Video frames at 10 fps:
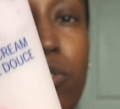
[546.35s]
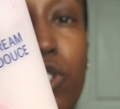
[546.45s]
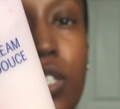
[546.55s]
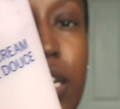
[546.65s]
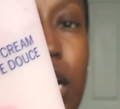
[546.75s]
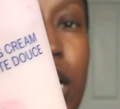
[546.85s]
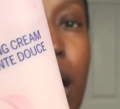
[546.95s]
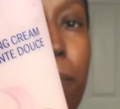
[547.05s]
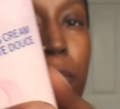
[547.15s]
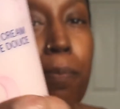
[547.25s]
There's just like a
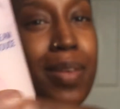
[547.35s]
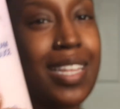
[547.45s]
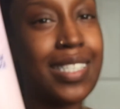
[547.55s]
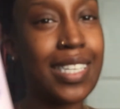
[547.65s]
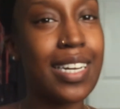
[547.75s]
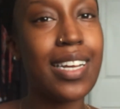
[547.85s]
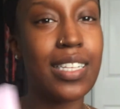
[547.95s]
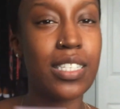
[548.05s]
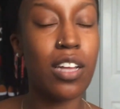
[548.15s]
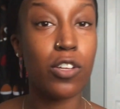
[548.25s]
couple beads in it.
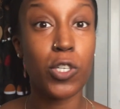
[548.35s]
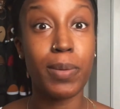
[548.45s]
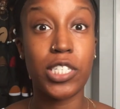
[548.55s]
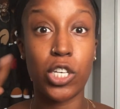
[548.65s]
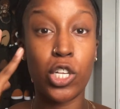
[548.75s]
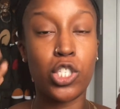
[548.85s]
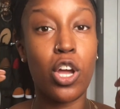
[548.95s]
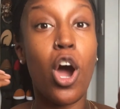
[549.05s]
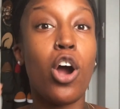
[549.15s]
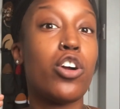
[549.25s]
It's not so much like, it's
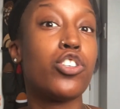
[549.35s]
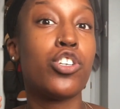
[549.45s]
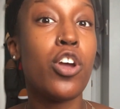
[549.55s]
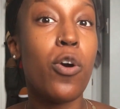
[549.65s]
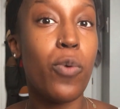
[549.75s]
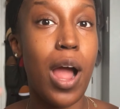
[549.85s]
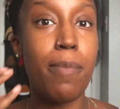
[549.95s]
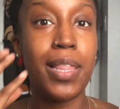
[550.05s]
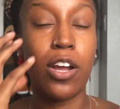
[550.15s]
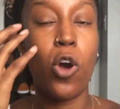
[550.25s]
not harsh where I'll
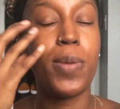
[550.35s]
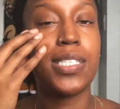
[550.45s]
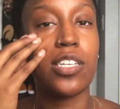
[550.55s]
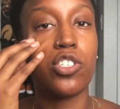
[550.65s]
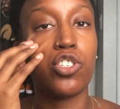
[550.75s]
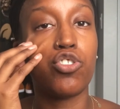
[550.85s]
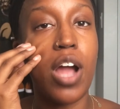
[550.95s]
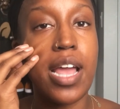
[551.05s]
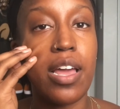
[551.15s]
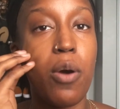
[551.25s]
be like, oh, my skin's just
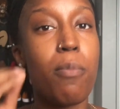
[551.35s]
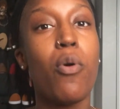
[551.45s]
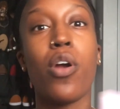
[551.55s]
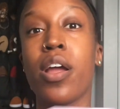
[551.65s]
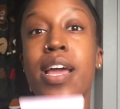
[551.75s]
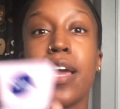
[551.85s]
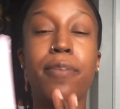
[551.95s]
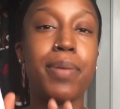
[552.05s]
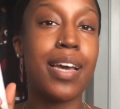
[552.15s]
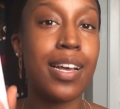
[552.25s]
drying out more.
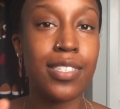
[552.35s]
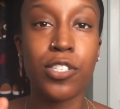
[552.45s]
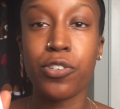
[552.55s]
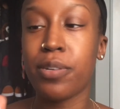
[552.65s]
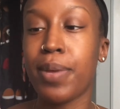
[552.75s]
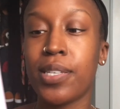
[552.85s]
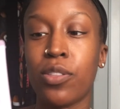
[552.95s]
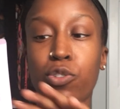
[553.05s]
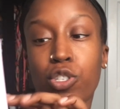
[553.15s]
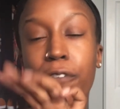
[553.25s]
Because it's cream based
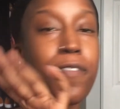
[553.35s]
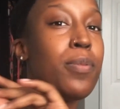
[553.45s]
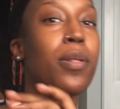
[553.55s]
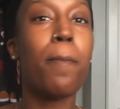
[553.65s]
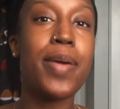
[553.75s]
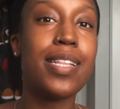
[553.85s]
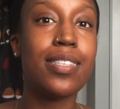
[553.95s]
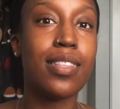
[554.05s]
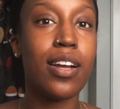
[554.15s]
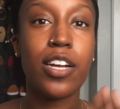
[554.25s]
and there's just a few little beads
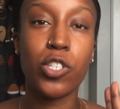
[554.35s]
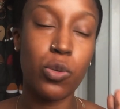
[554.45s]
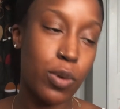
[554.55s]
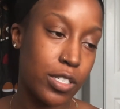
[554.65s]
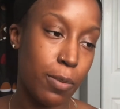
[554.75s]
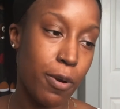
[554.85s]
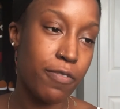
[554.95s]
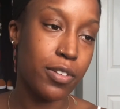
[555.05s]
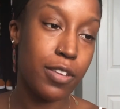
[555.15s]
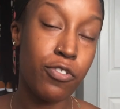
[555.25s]
in there, it just works out
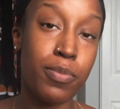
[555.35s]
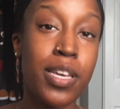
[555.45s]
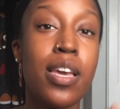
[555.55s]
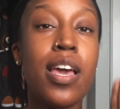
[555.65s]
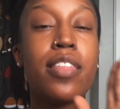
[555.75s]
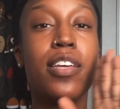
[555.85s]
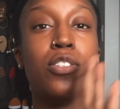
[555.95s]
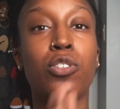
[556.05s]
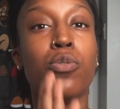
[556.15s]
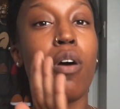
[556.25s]
perfectly for me. They
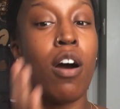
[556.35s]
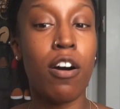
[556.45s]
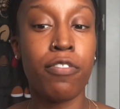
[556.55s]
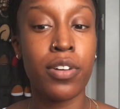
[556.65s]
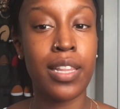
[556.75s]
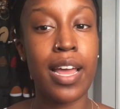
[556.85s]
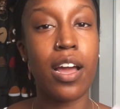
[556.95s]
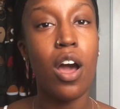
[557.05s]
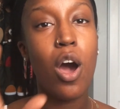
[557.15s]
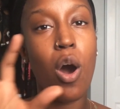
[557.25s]
do offer
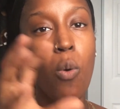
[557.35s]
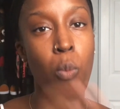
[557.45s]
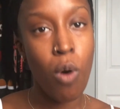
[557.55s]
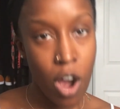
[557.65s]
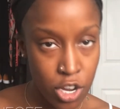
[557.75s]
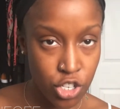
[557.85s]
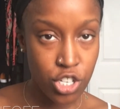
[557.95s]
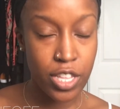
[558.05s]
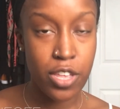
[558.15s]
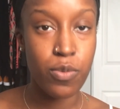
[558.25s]
like a
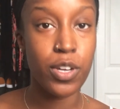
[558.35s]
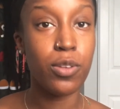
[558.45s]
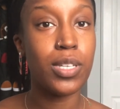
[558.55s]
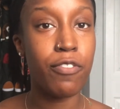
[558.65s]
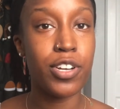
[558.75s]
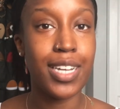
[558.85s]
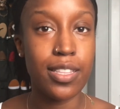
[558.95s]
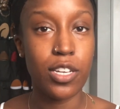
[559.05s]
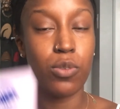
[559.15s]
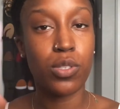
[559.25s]
wash that you could use every day
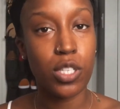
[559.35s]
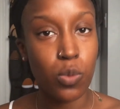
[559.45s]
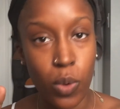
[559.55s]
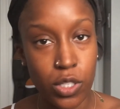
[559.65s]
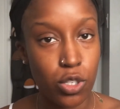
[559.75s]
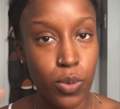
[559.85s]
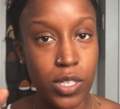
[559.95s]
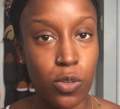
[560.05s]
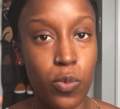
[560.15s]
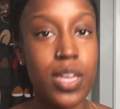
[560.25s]
and then use this once or
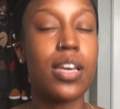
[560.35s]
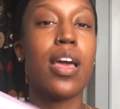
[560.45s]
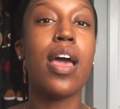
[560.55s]
twice a week.